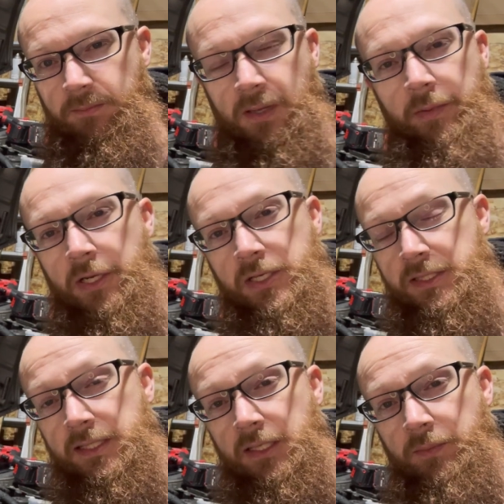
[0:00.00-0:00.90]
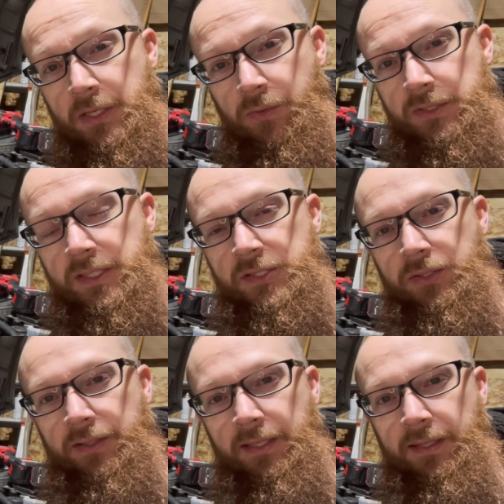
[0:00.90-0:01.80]
Maybe there doesn't need to be a
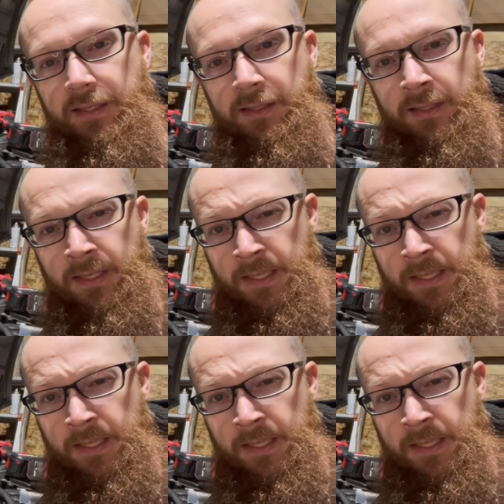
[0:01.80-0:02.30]
resistor in there,